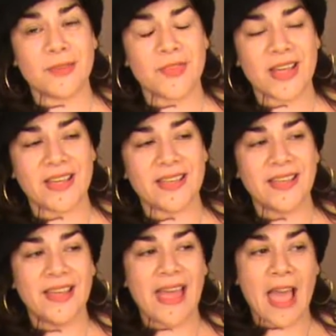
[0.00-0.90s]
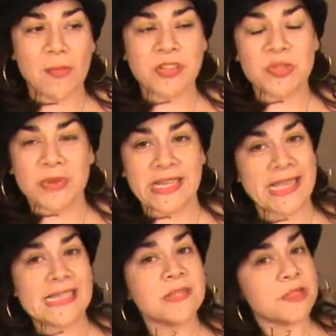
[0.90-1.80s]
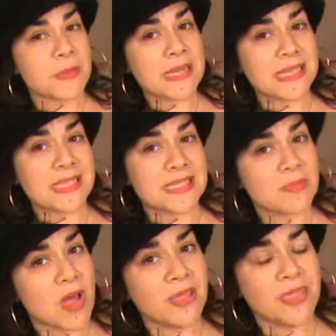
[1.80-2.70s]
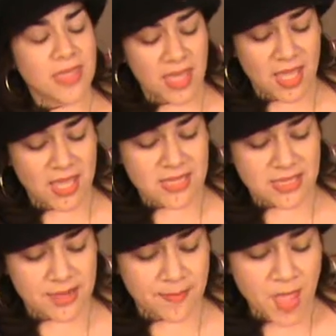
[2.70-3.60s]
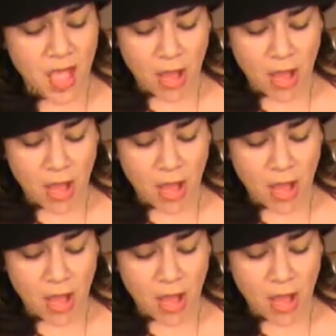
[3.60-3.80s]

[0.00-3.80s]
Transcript: uh, how much money I ended up spending this month, and um,